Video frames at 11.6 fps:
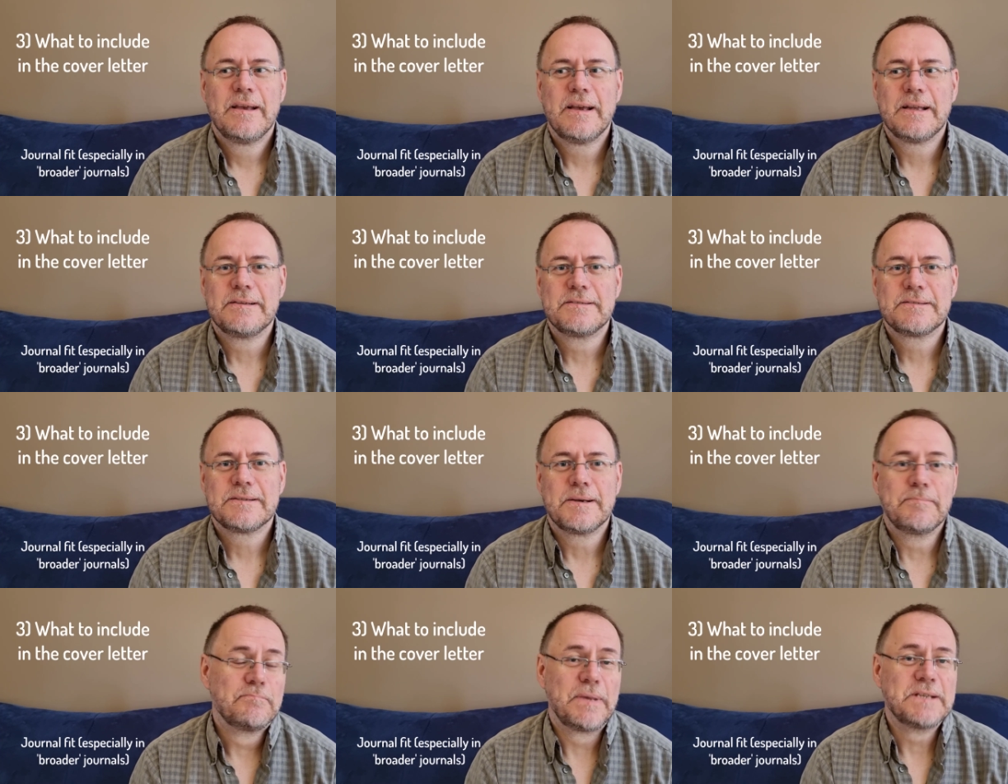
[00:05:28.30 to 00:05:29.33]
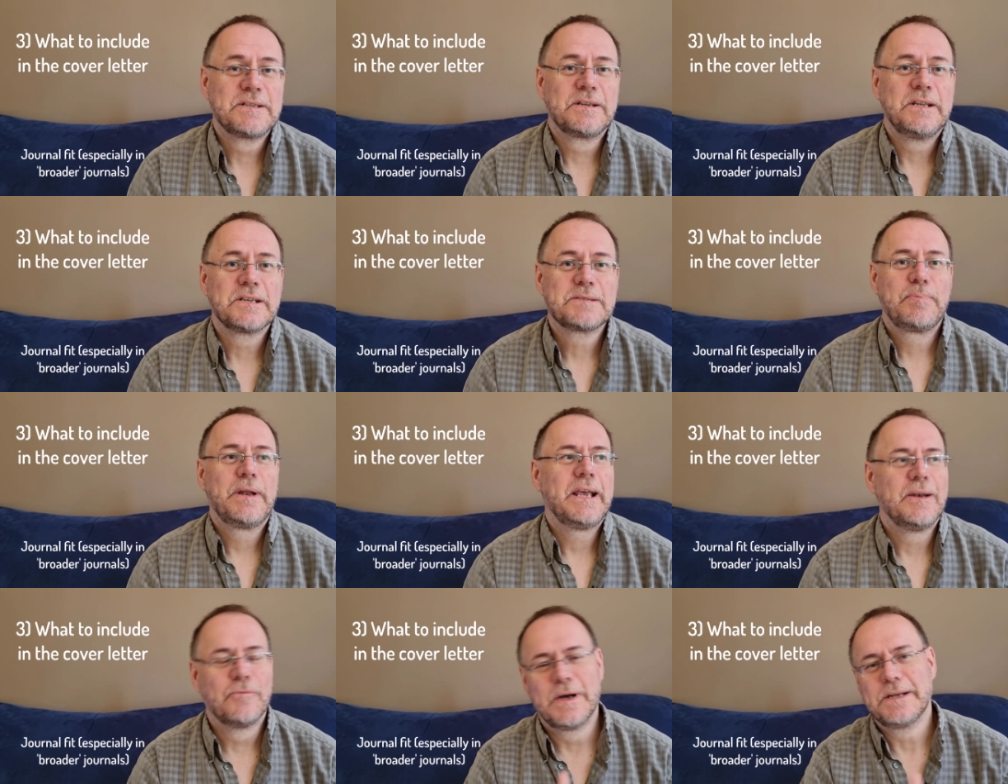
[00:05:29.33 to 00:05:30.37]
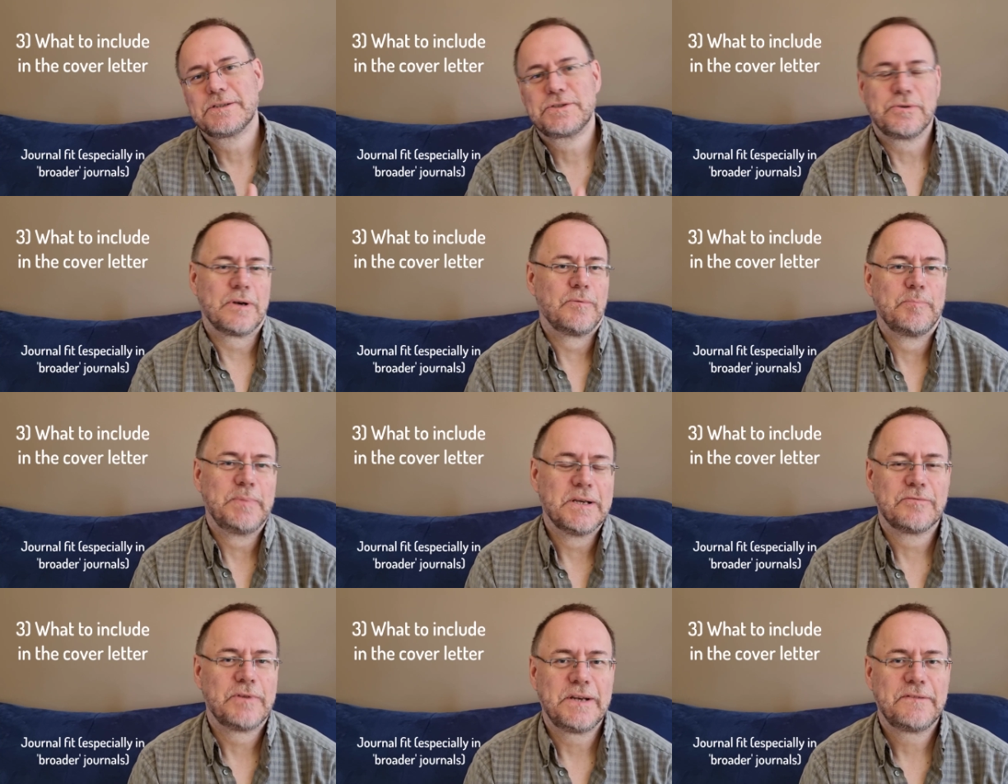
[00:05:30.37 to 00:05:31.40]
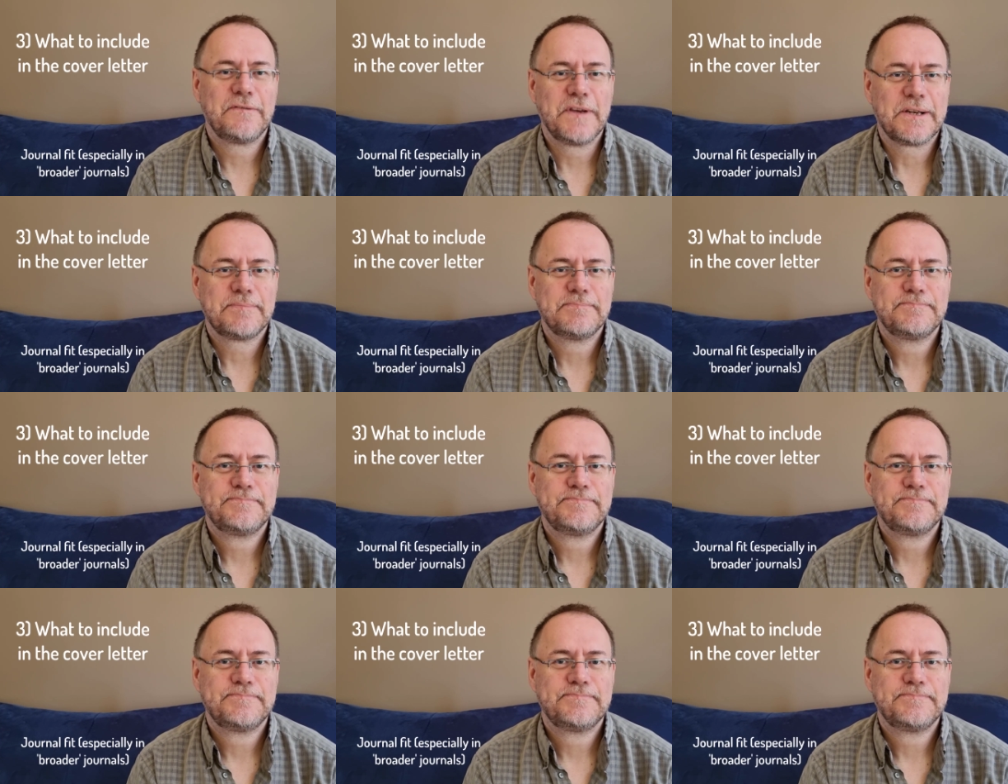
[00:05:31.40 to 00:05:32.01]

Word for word: And um, basically explain why this journal would be a great fit.